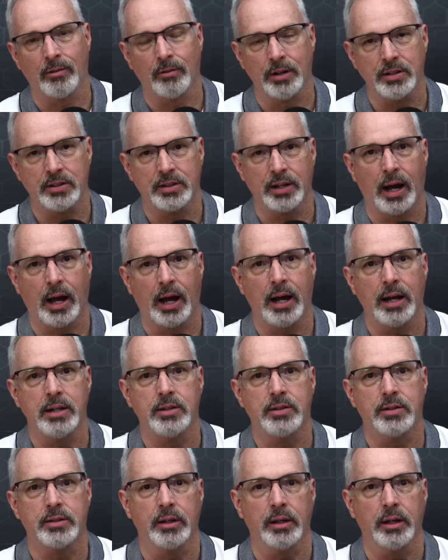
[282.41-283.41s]

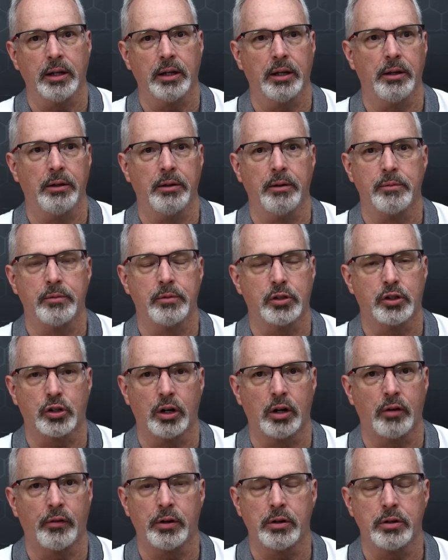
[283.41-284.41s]
resides in
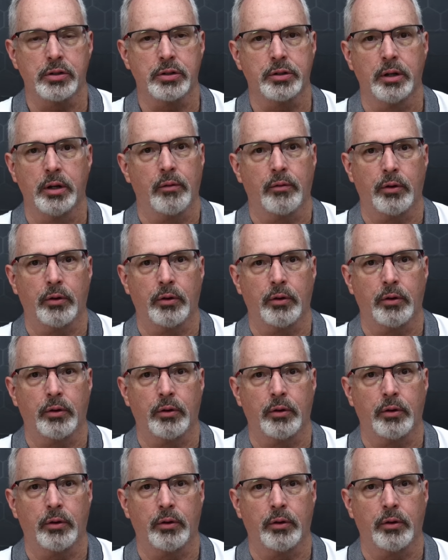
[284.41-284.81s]
servers